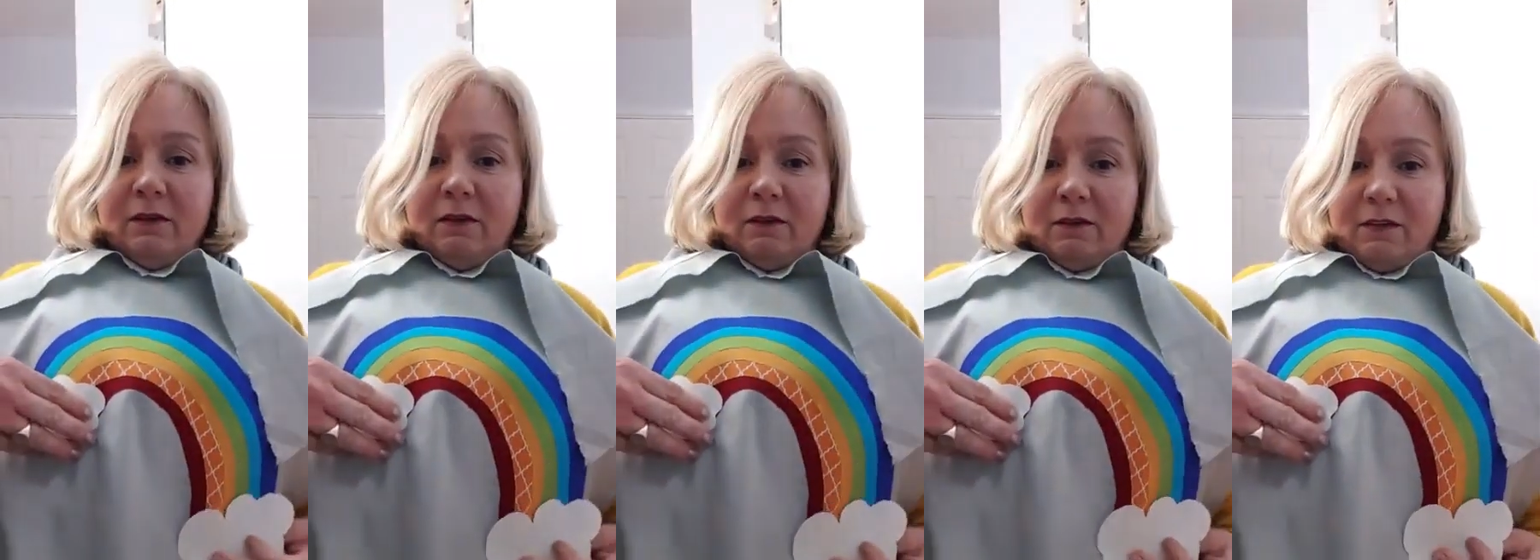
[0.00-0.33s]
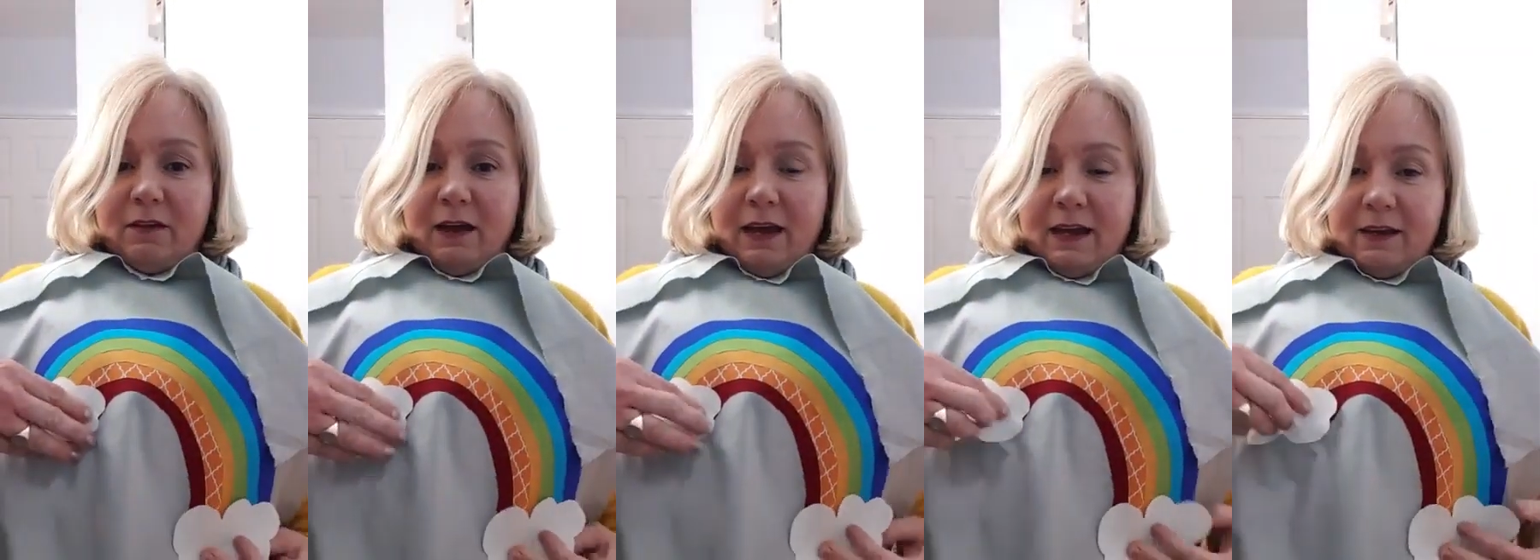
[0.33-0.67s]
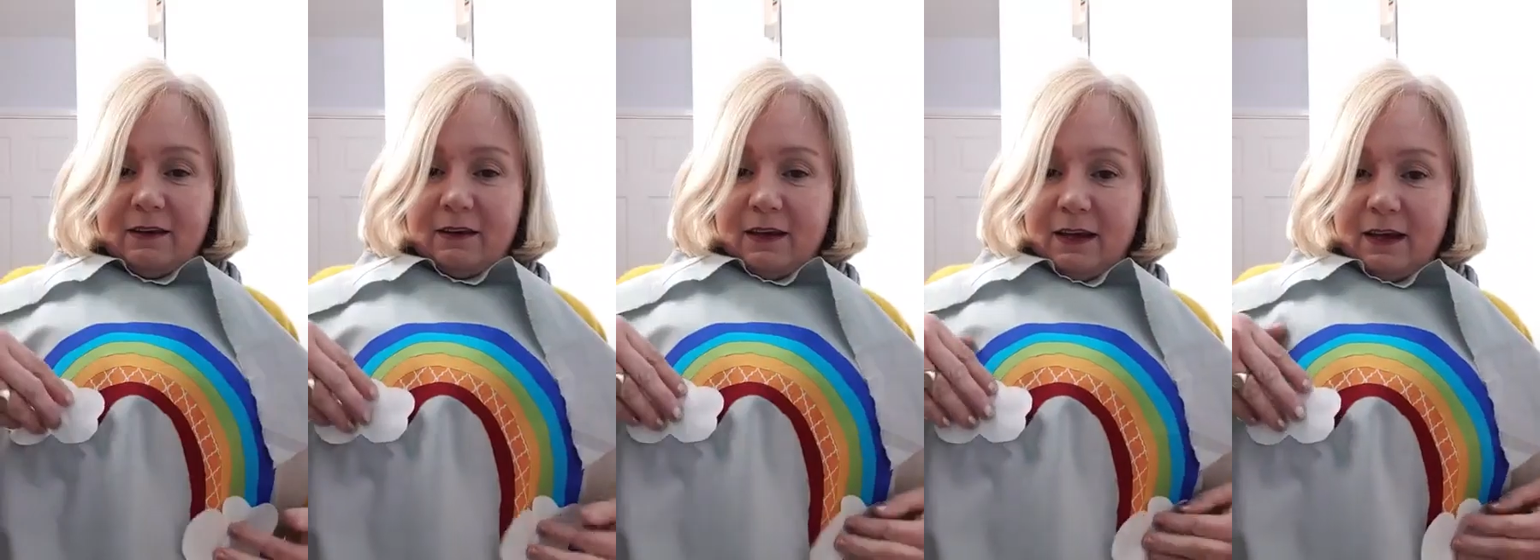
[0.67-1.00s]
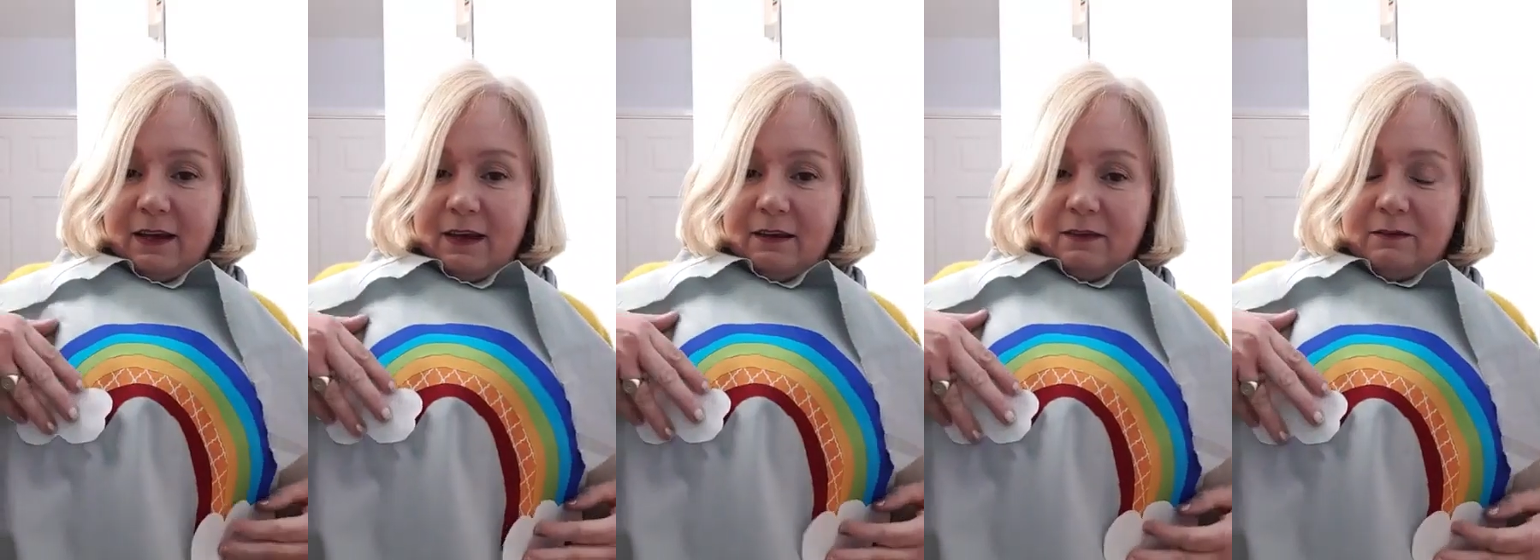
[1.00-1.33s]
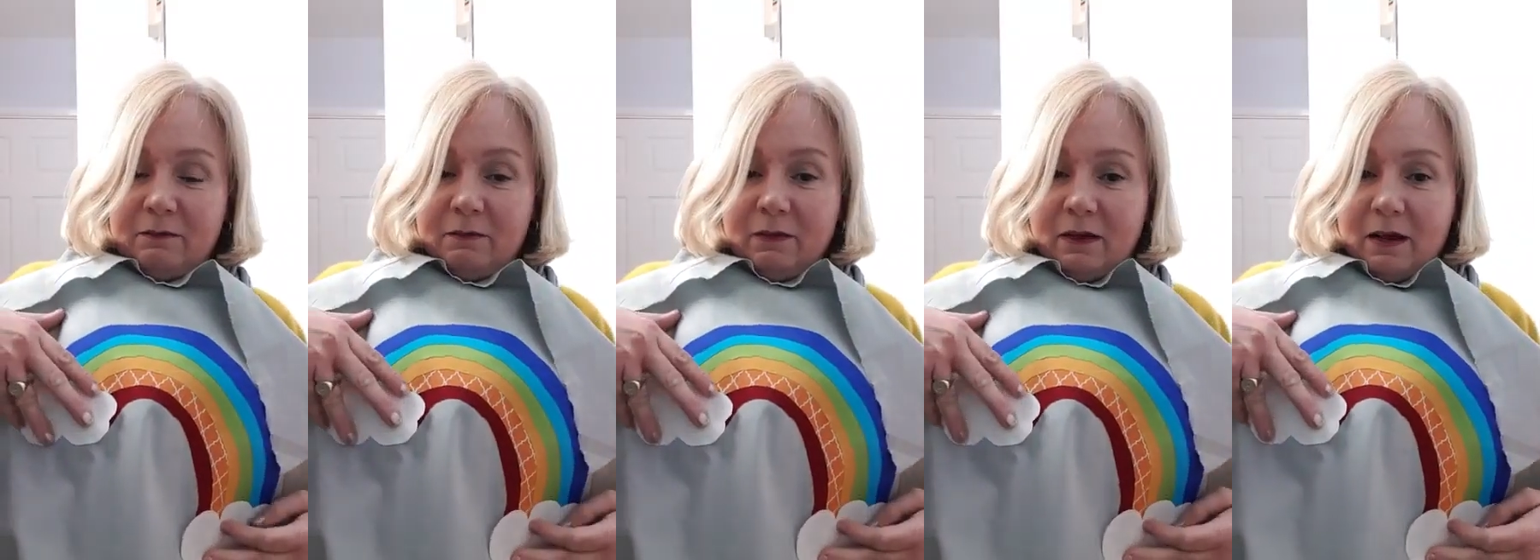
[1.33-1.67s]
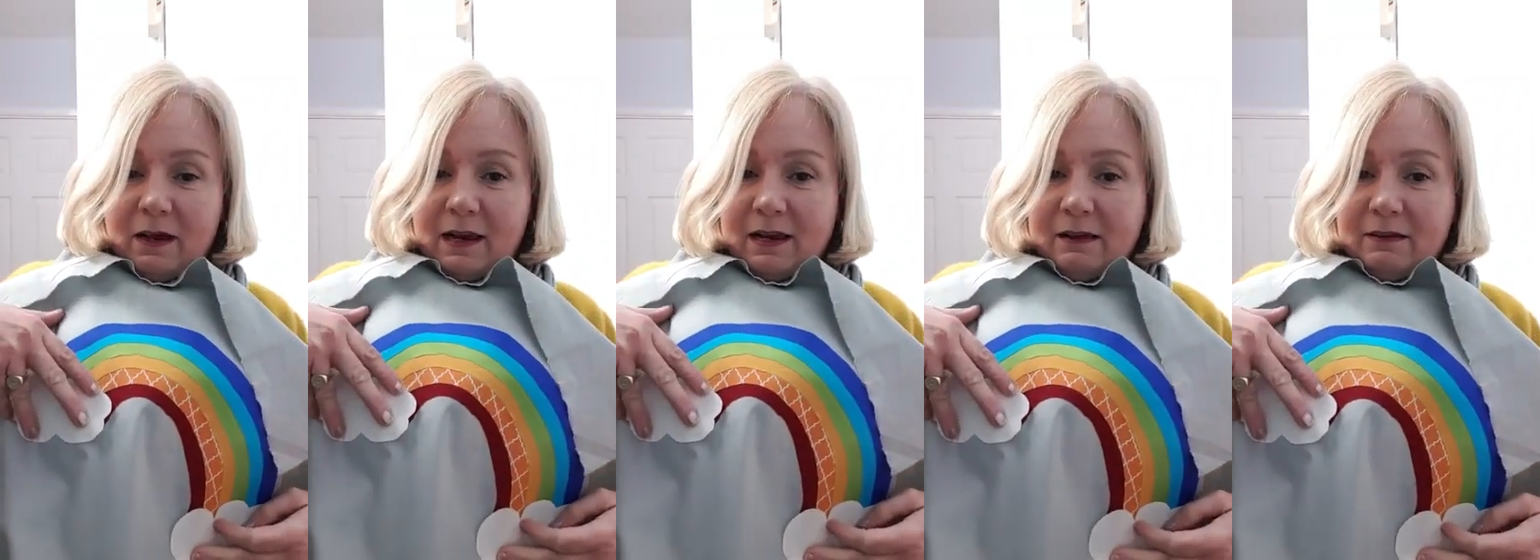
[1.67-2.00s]
So that I can get
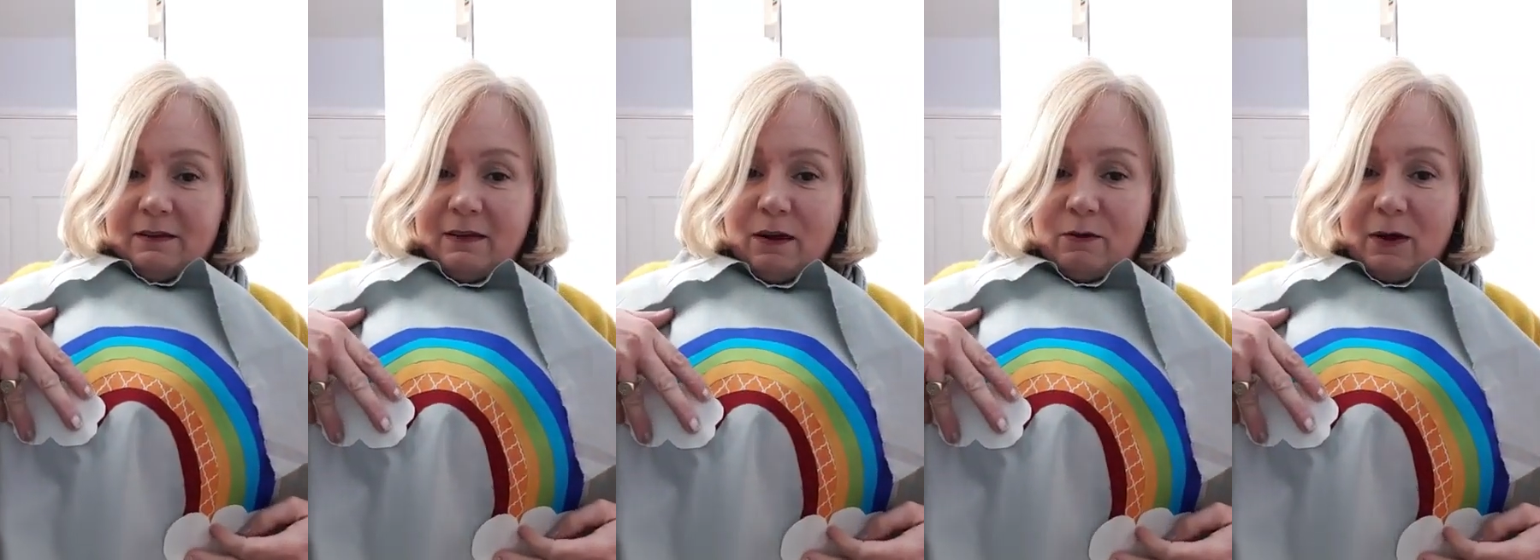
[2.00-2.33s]
a